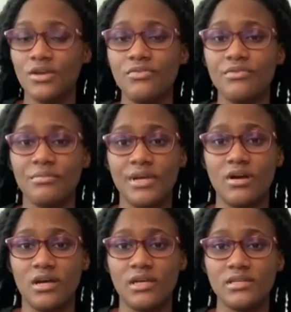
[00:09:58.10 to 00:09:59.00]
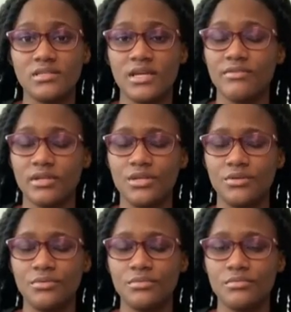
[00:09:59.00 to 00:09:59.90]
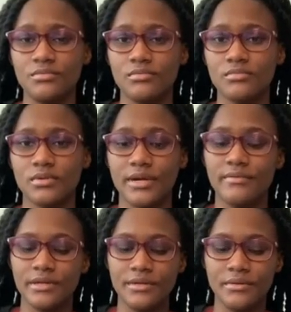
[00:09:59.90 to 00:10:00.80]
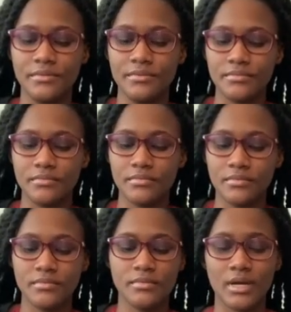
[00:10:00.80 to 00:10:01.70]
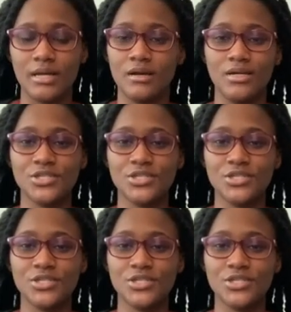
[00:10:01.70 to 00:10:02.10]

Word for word: you for being honest. I really do. I really do. I'm not